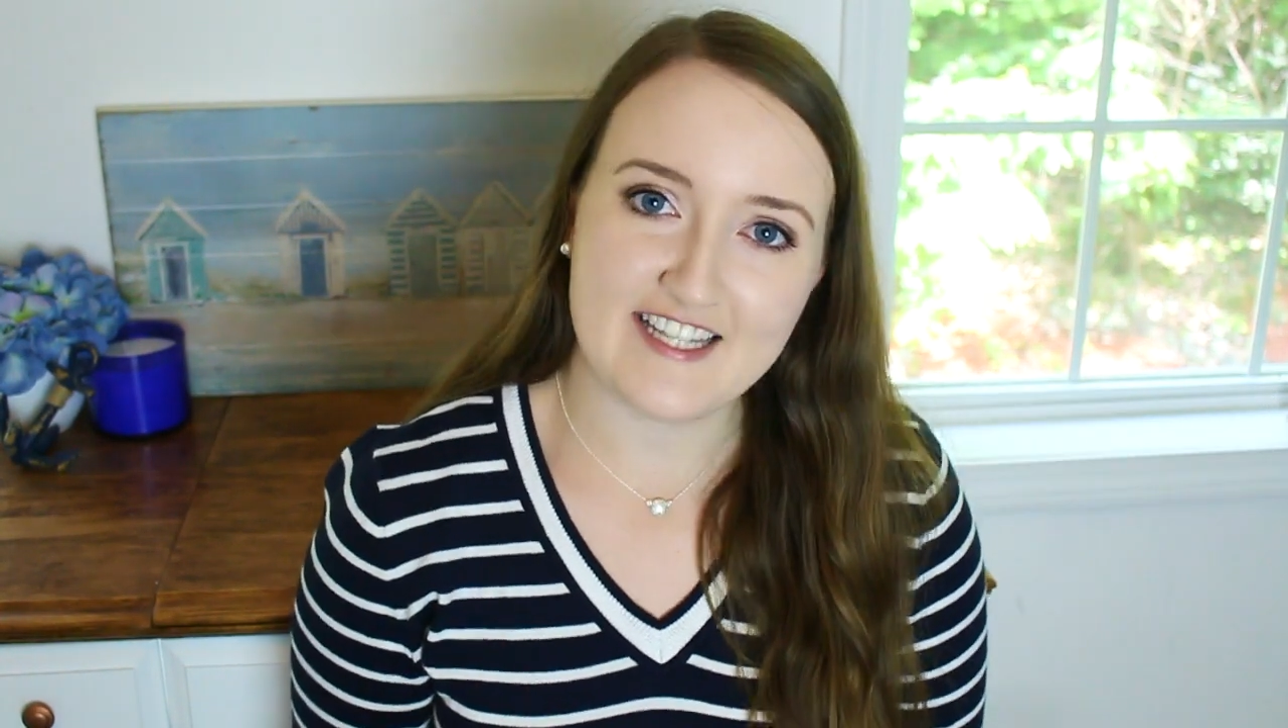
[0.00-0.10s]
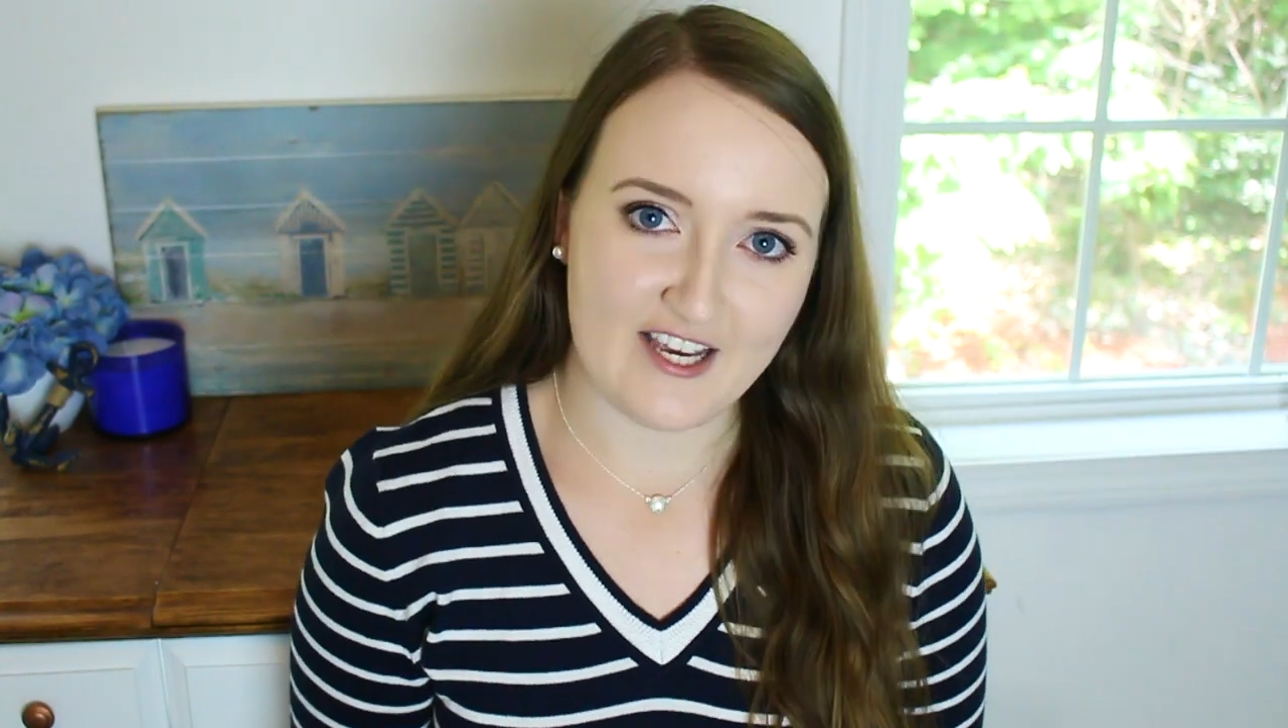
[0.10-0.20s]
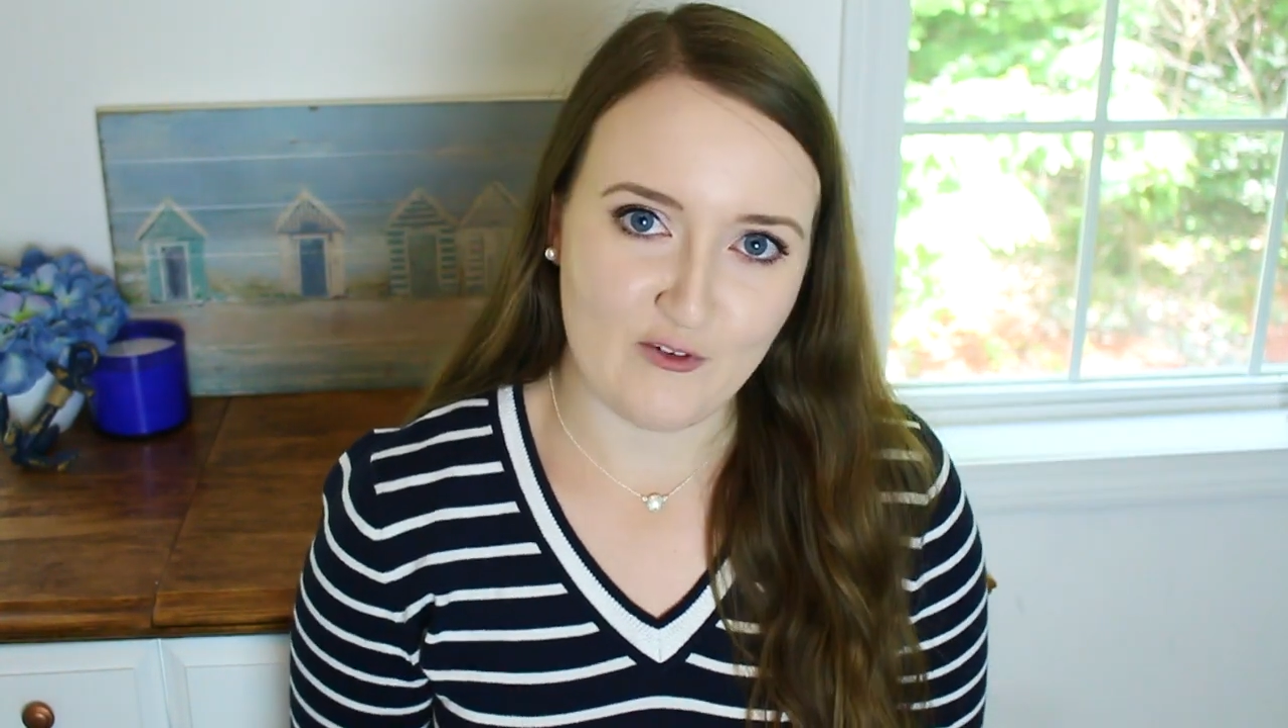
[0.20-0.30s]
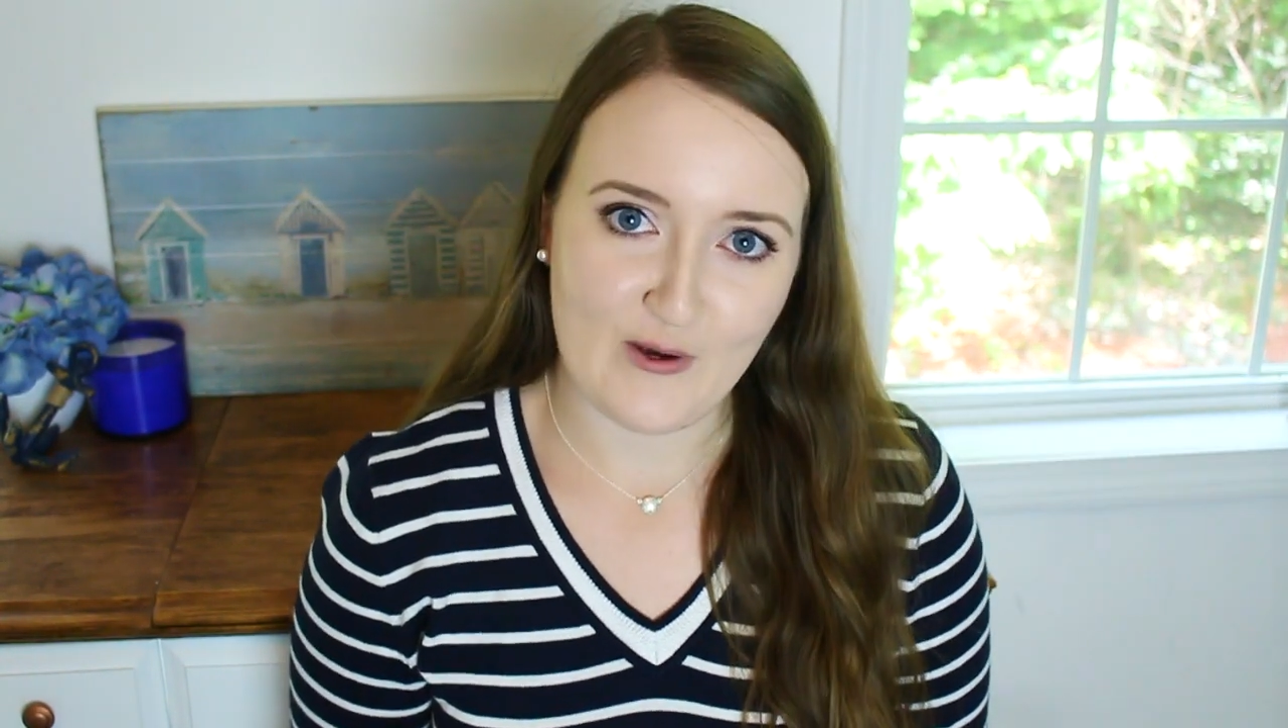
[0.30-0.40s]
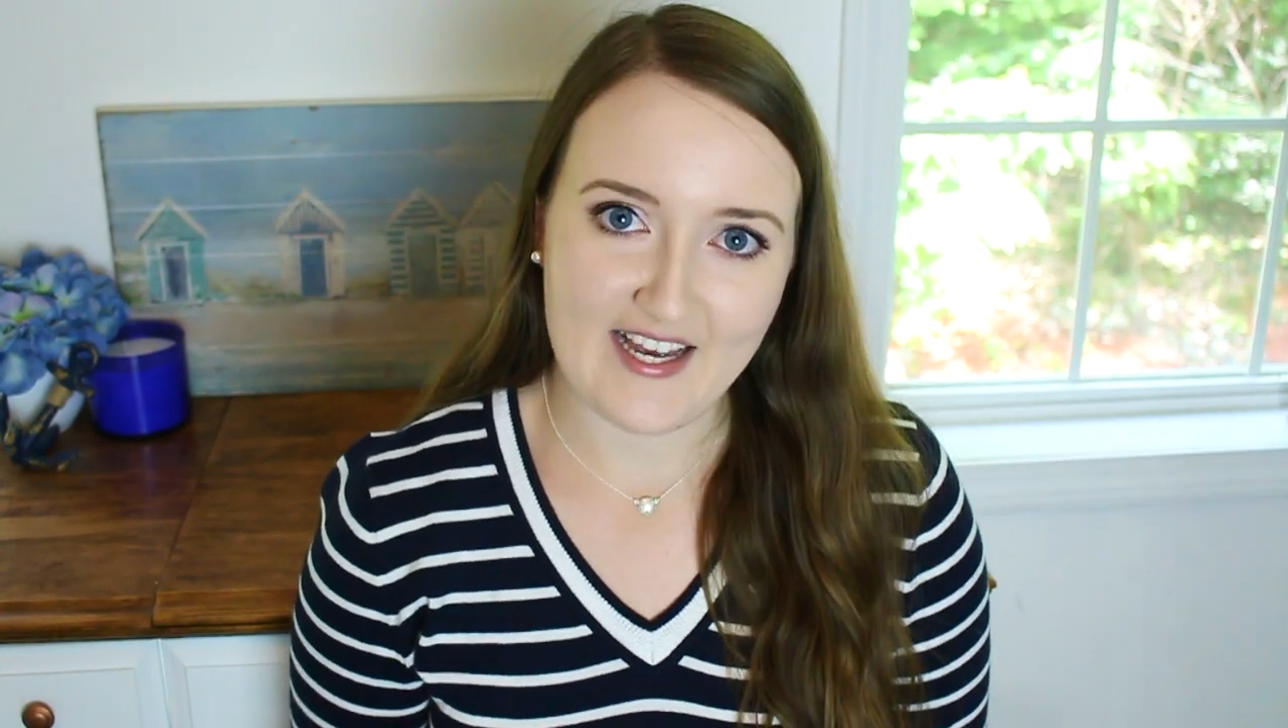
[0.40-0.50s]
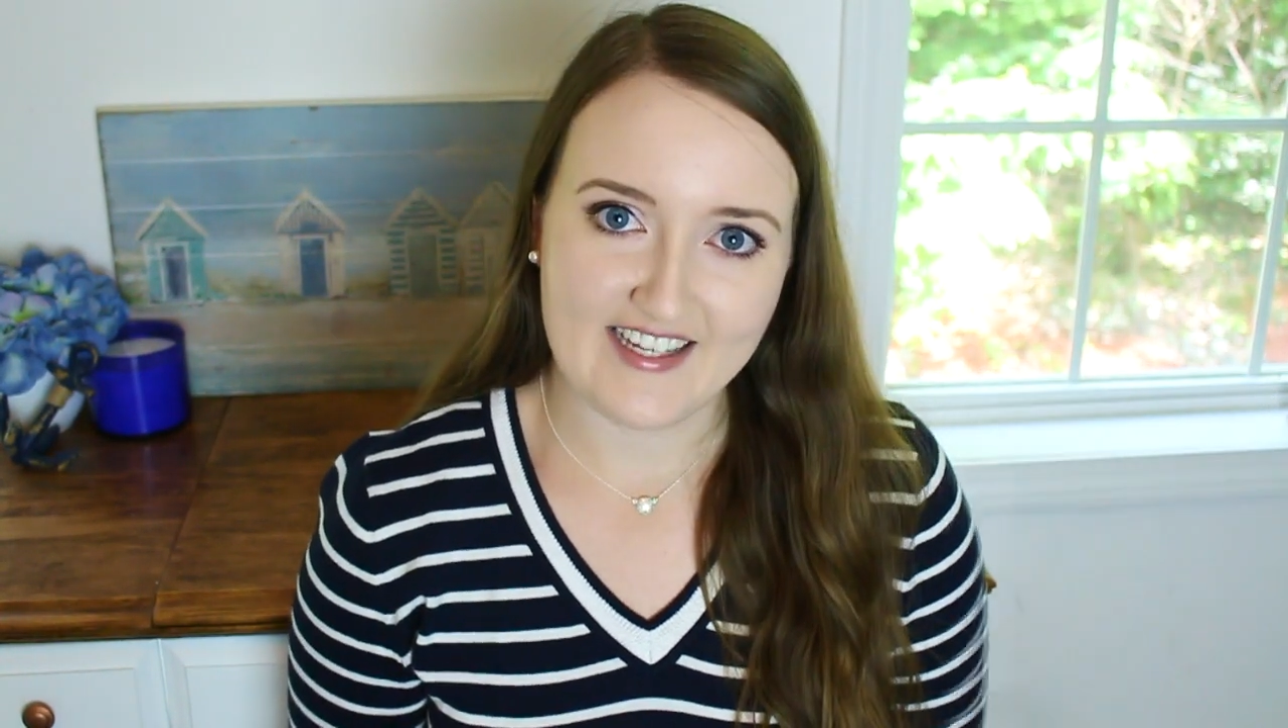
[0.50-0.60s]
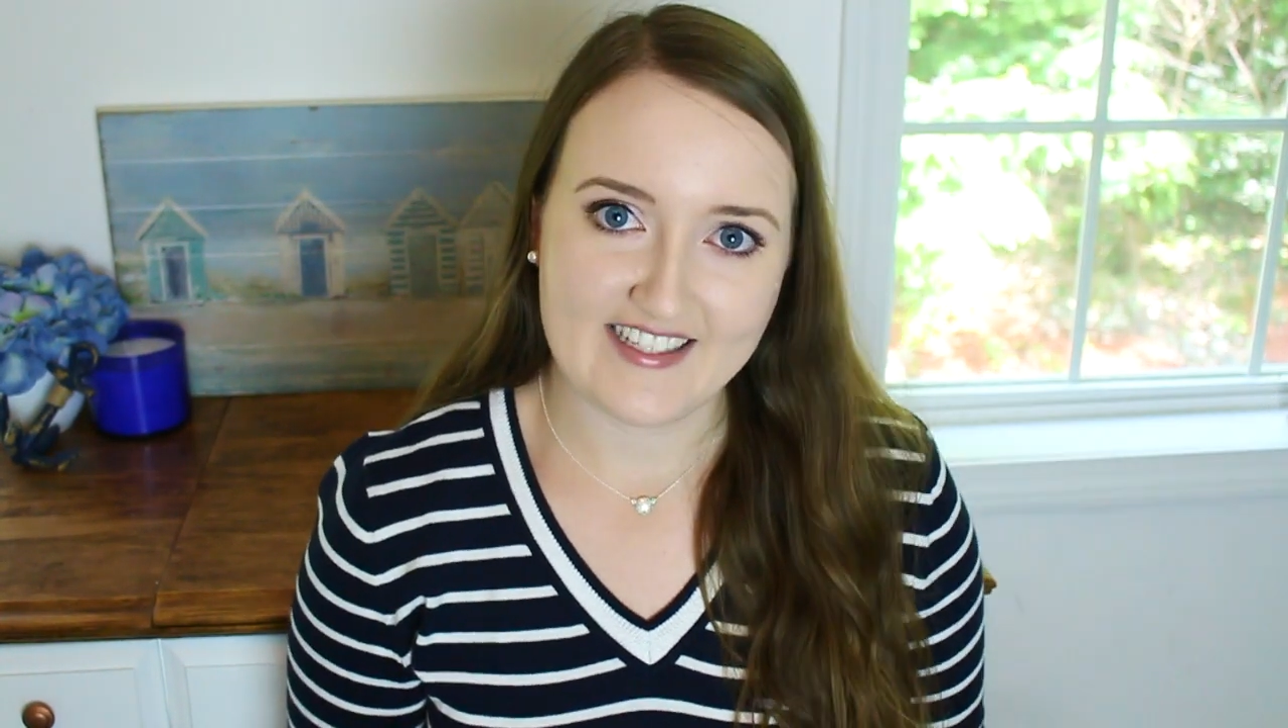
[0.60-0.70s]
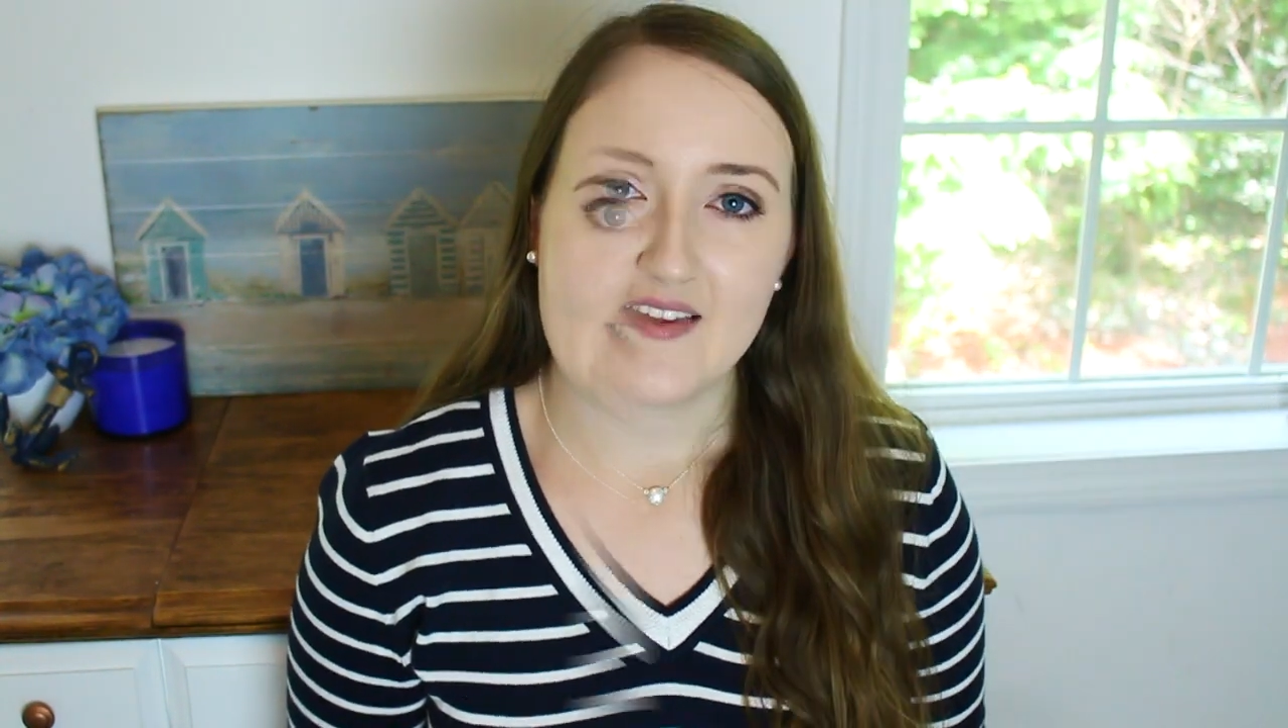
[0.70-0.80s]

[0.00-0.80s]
the giveaway.